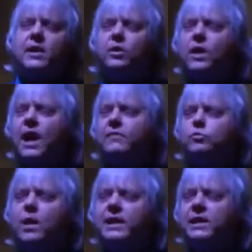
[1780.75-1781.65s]
in our
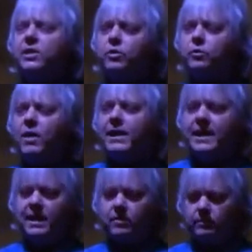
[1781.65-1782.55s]
lives right here and right
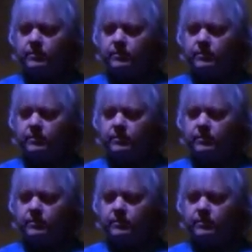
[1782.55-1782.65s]
now,